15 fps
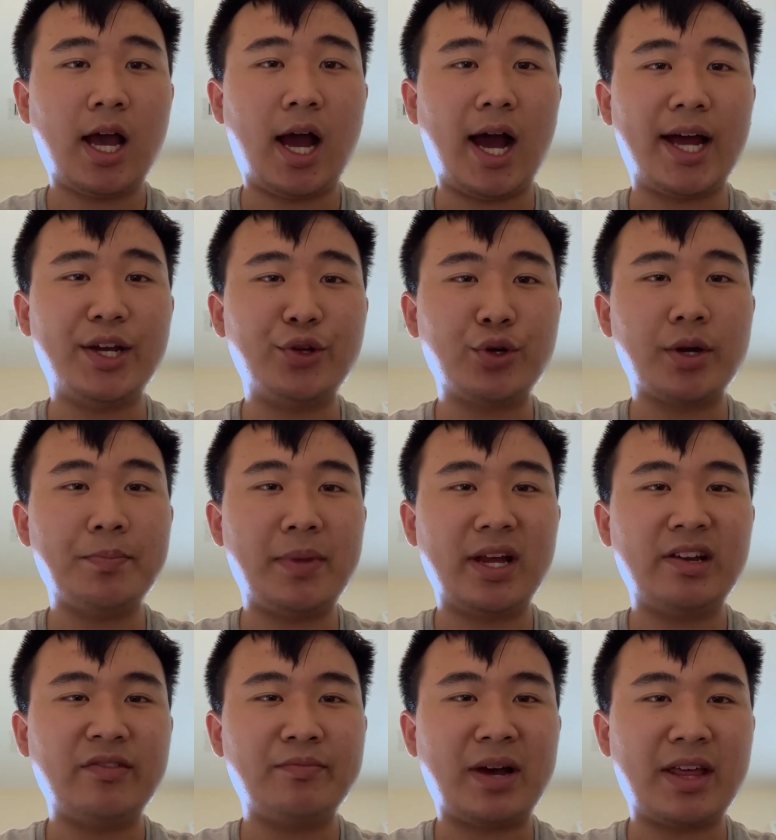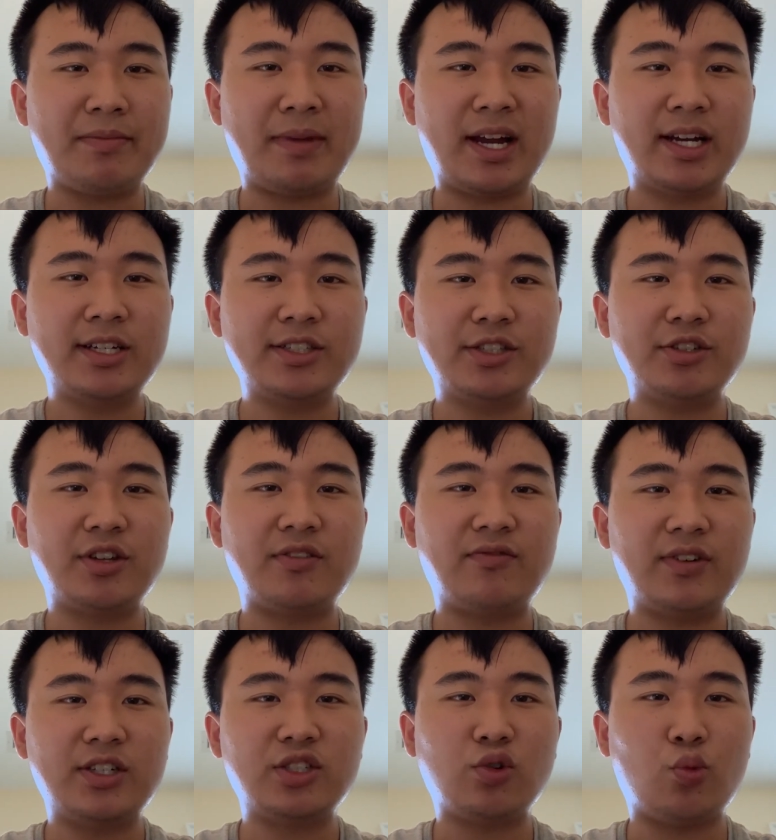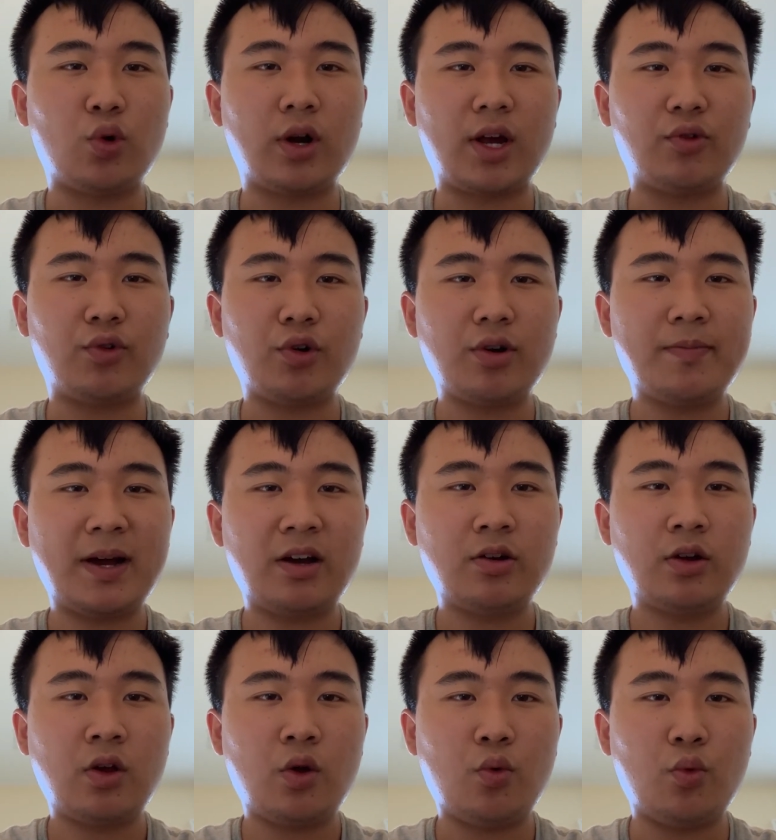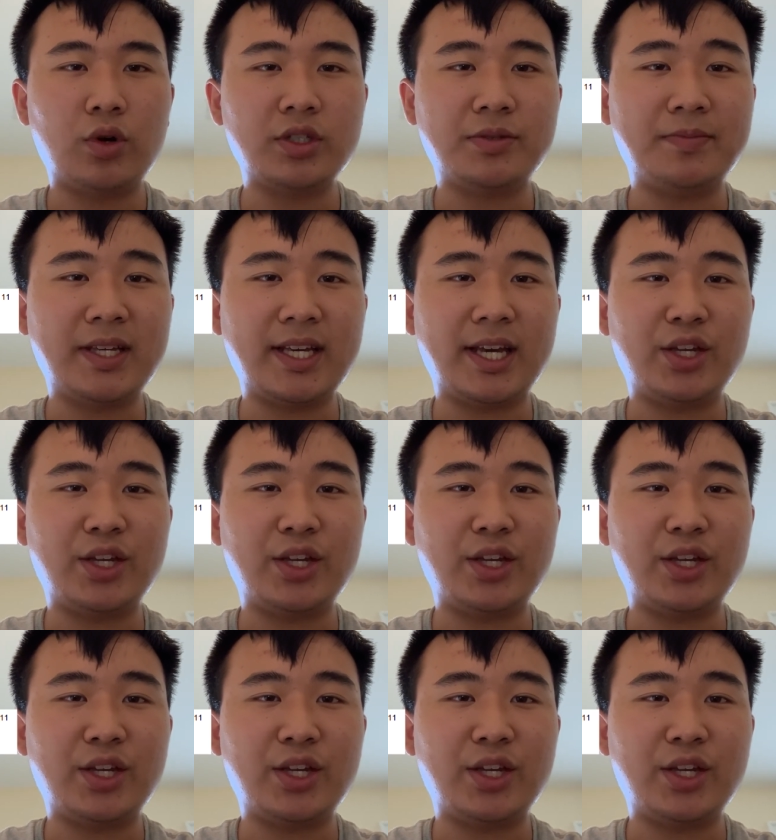I do competitive mathematics, so the first award I wrote about was being a